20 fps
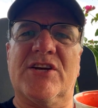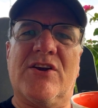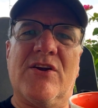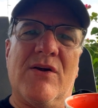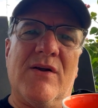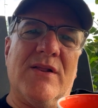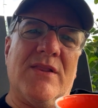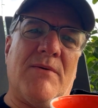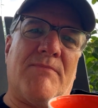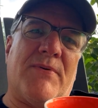
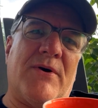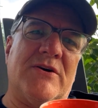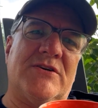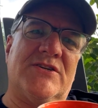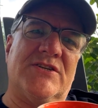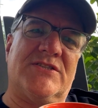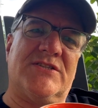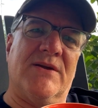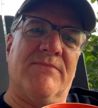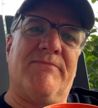securing the
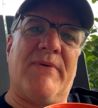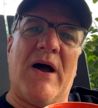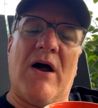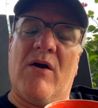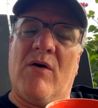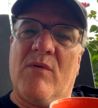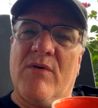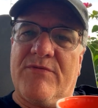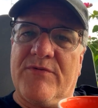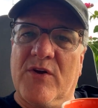purchasing
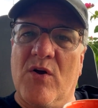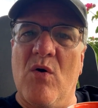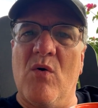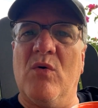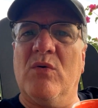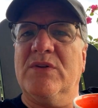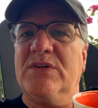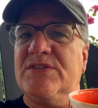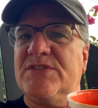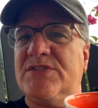power with
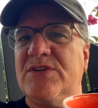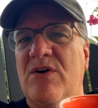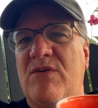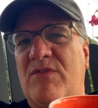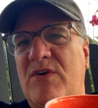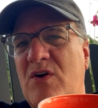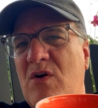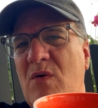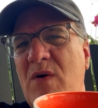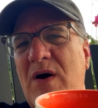gold and
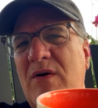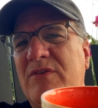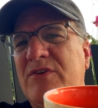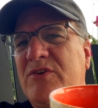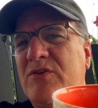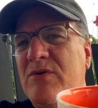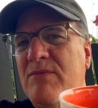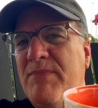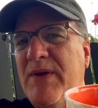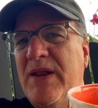silver. Go out and
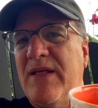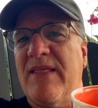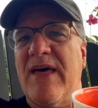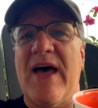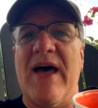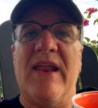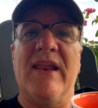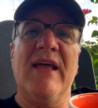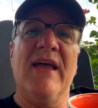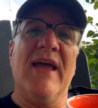do a bit of
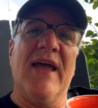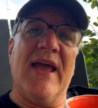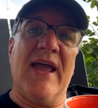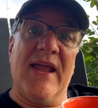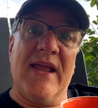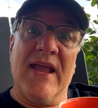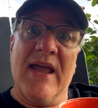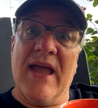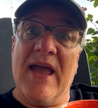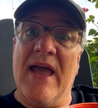that.
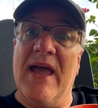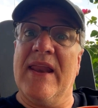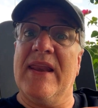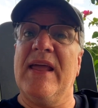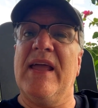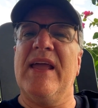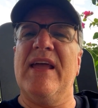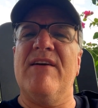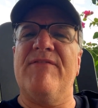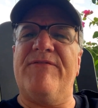Hey, and
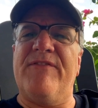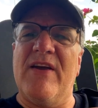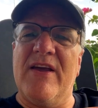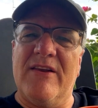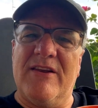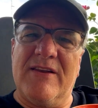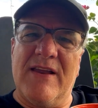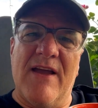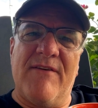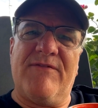if
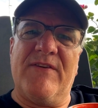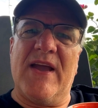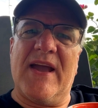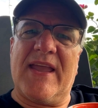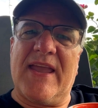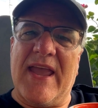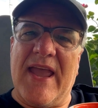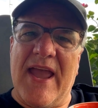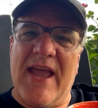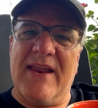it if you
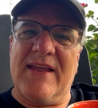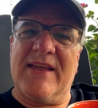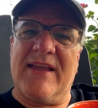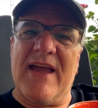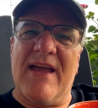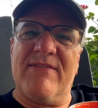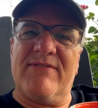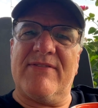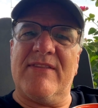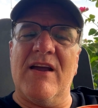can't
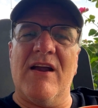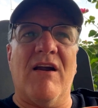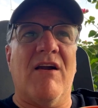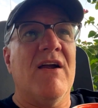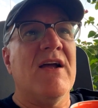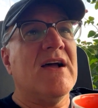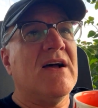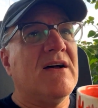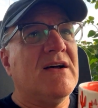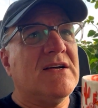get there,
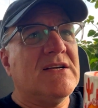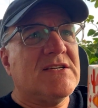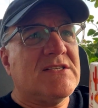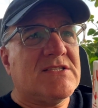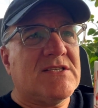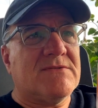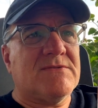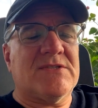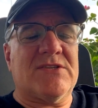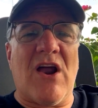
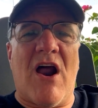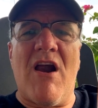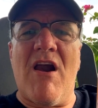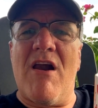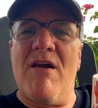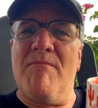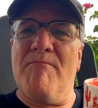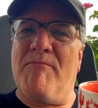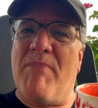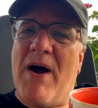
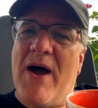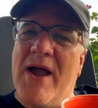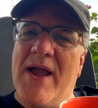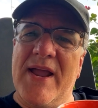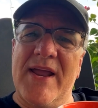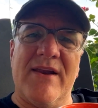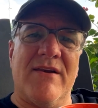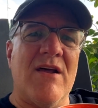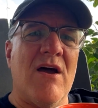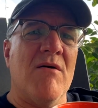start
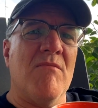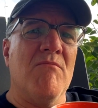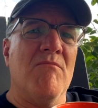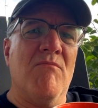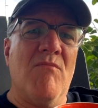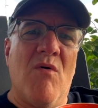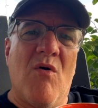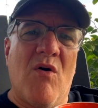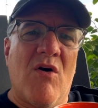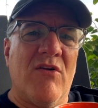buying
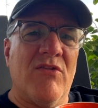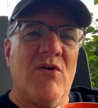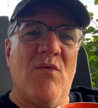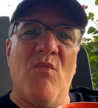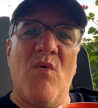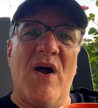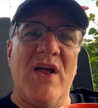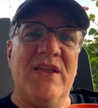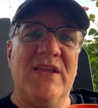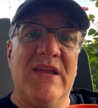more than
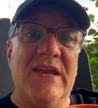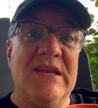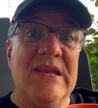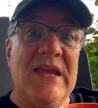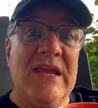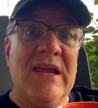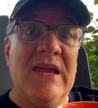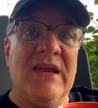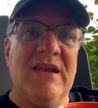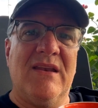what you
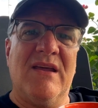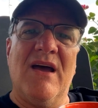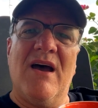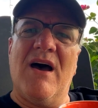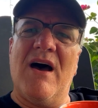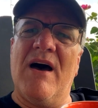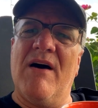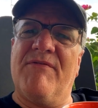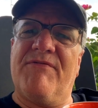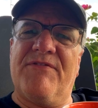need
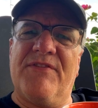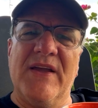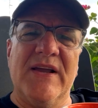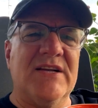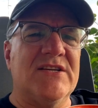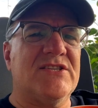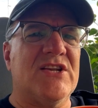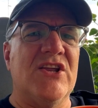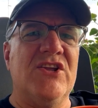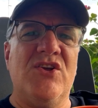of
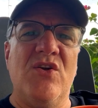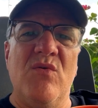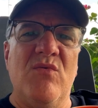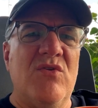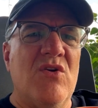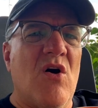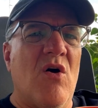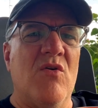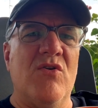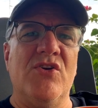things that you
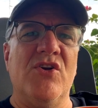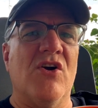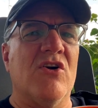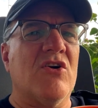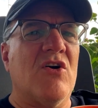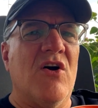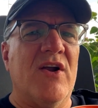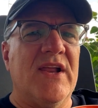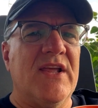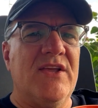know you're
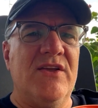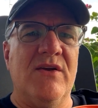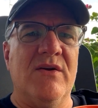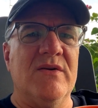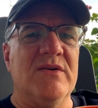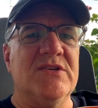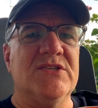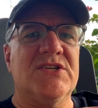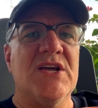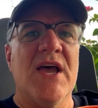going to
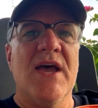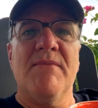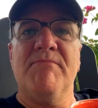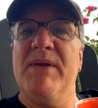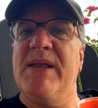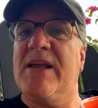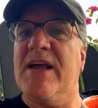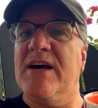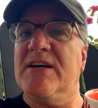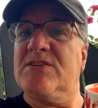use
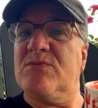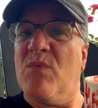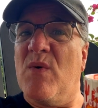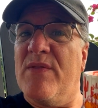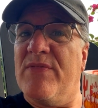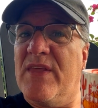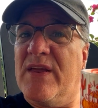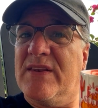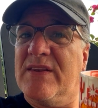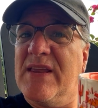because
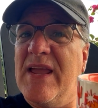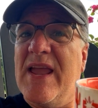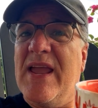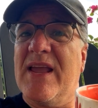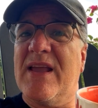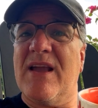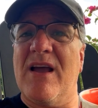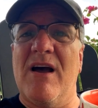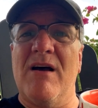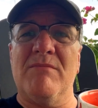when the day
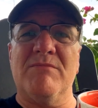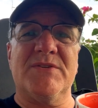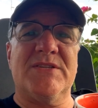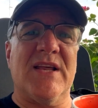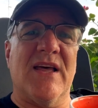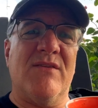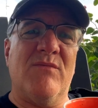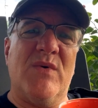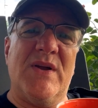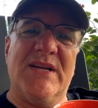comes
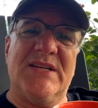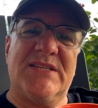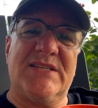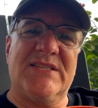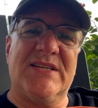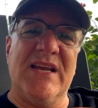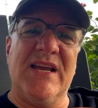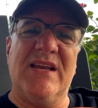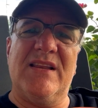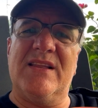that we
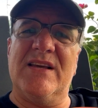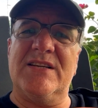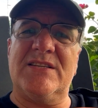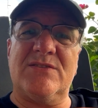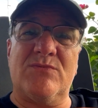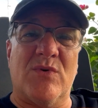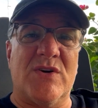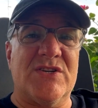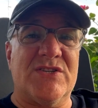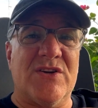see
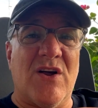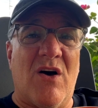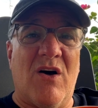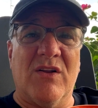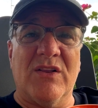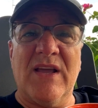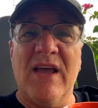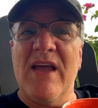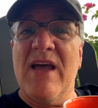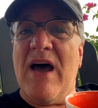this
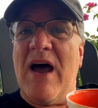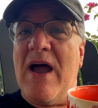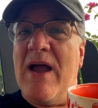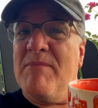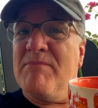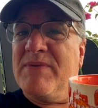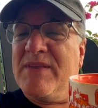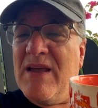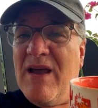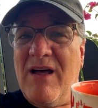result,
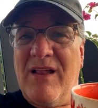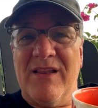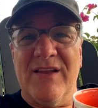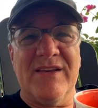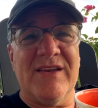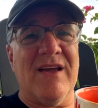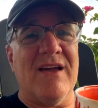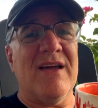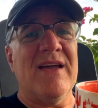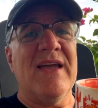I'm
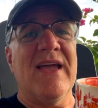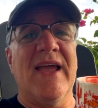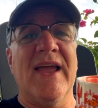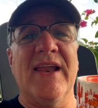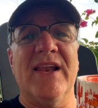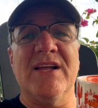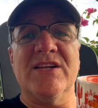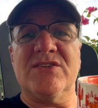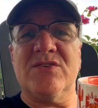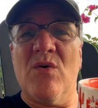telling you,
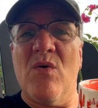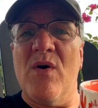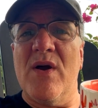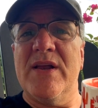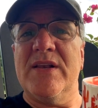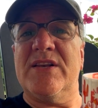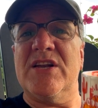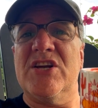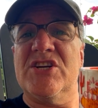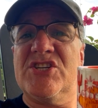it is
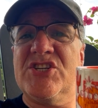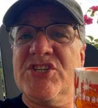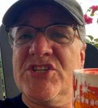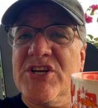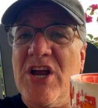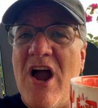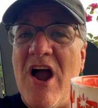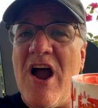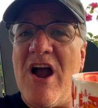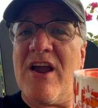going to
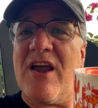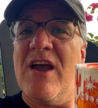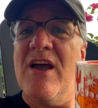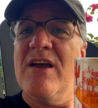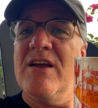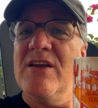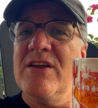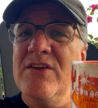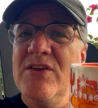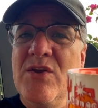shock
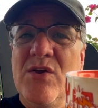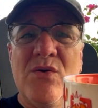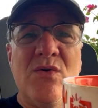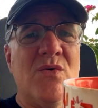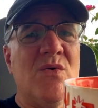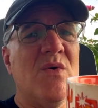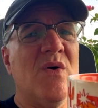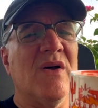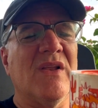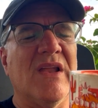
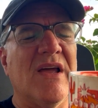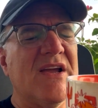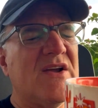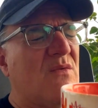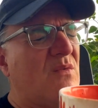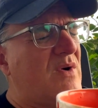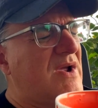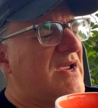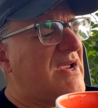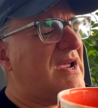you like
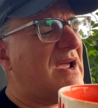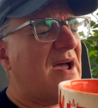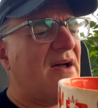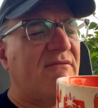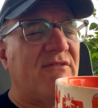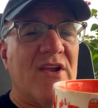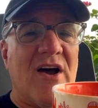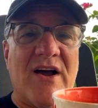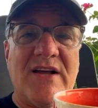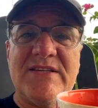we
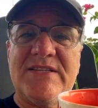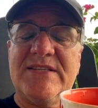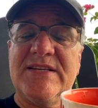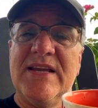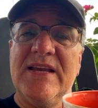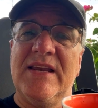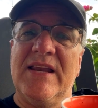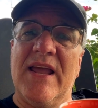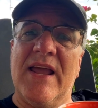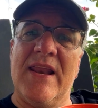have not
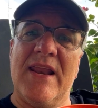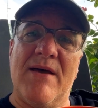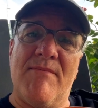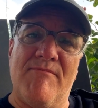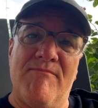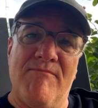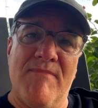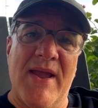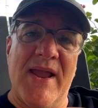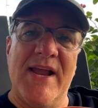seen in a
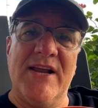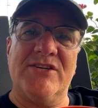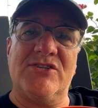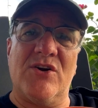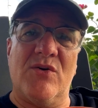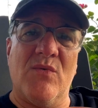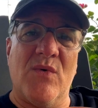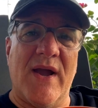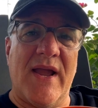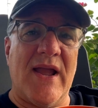
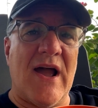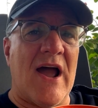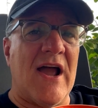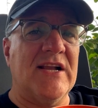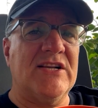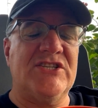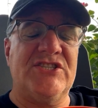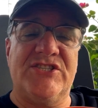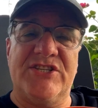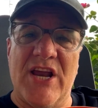major way. I
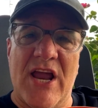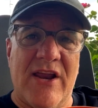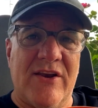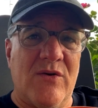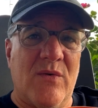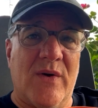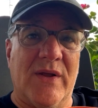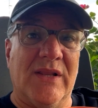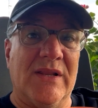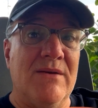
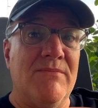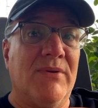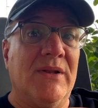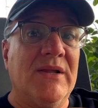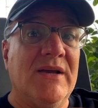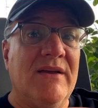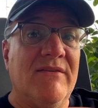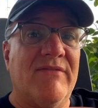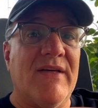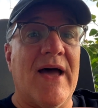genuinely
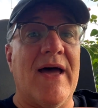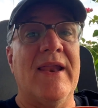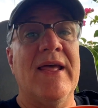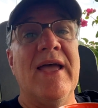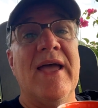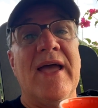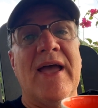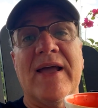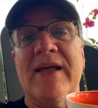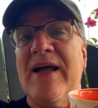believe that.
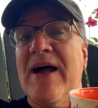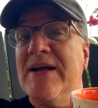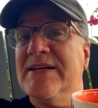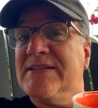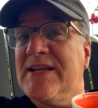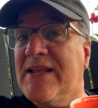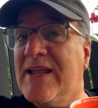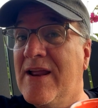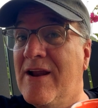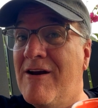And
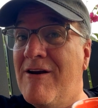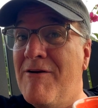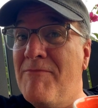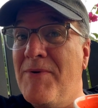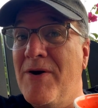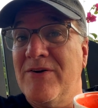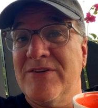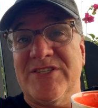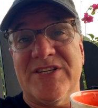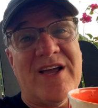guys, I care
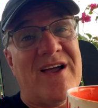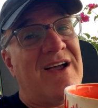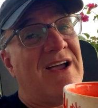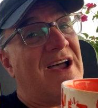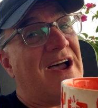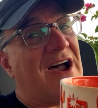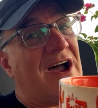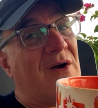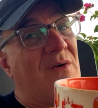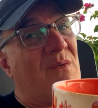about you.
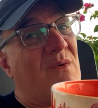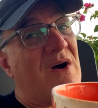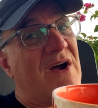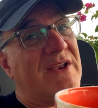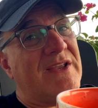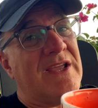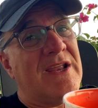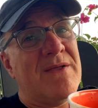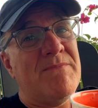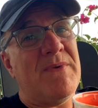I
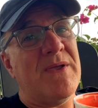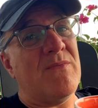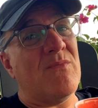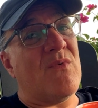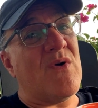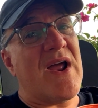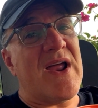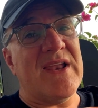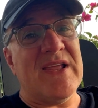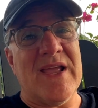want you to be
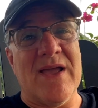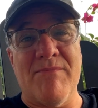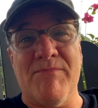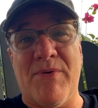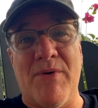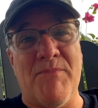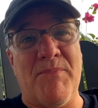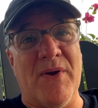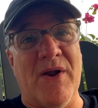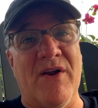ready and
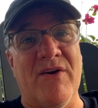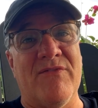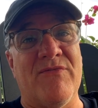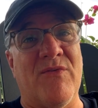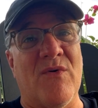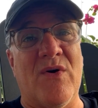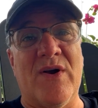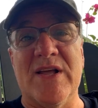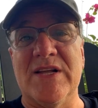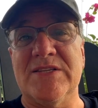prepared
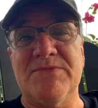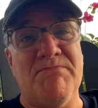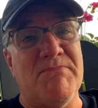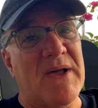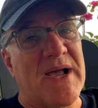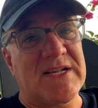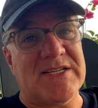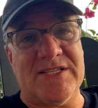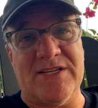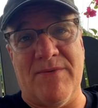for it as
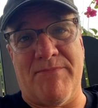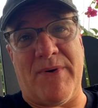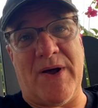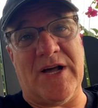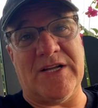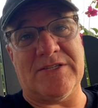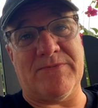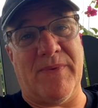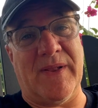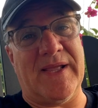best you
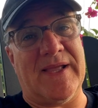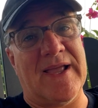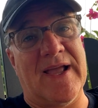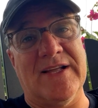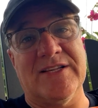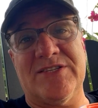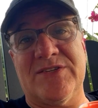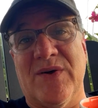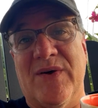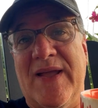possibly
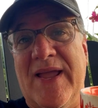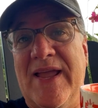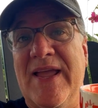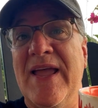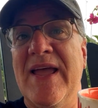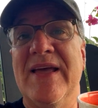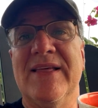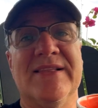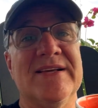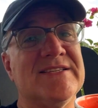can. So hey,
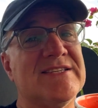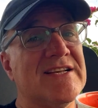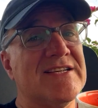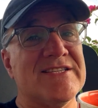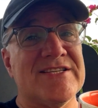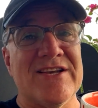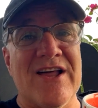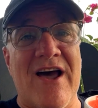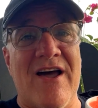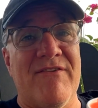this
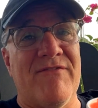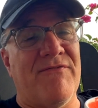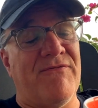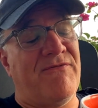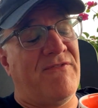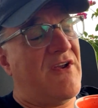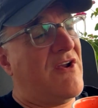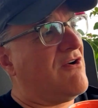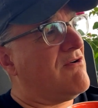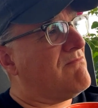is not
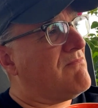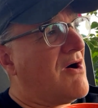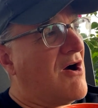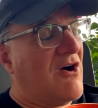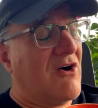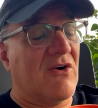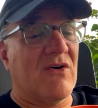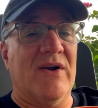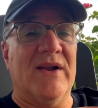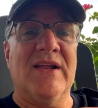fear
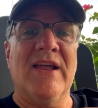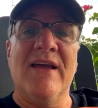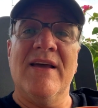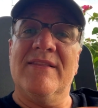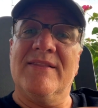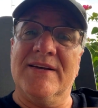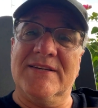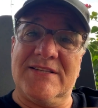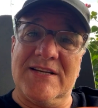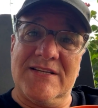mongering.
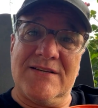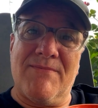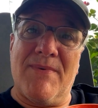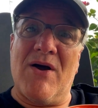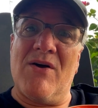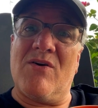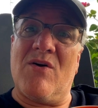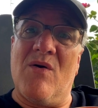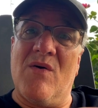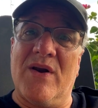This is
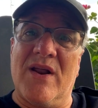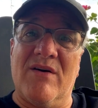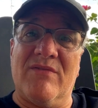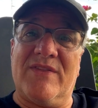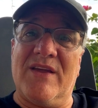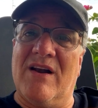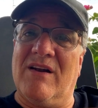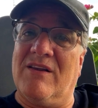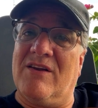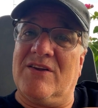about going out
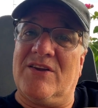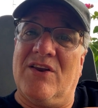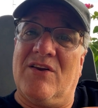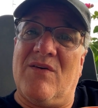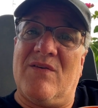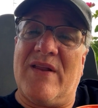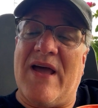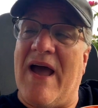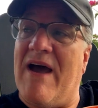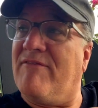there. Look, you
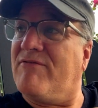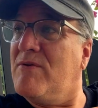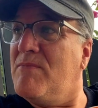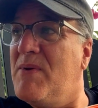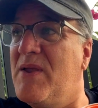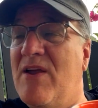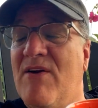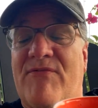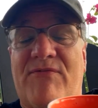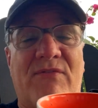don't have to
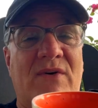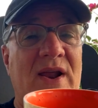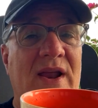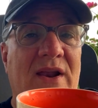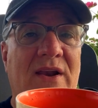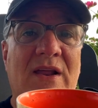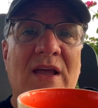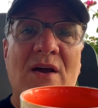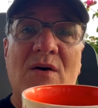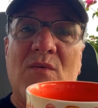be
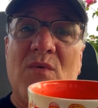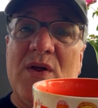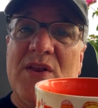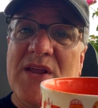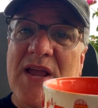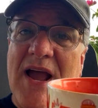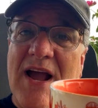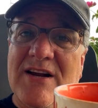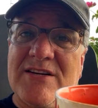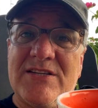afraid when
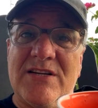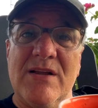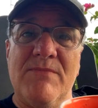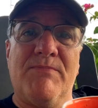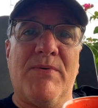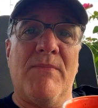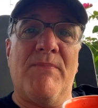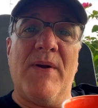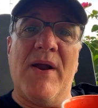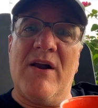you actually
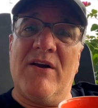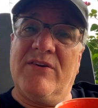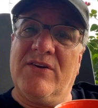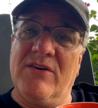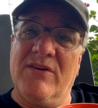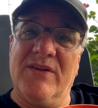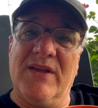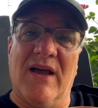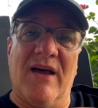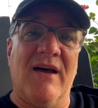prepare,
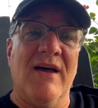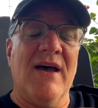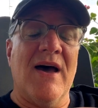do you?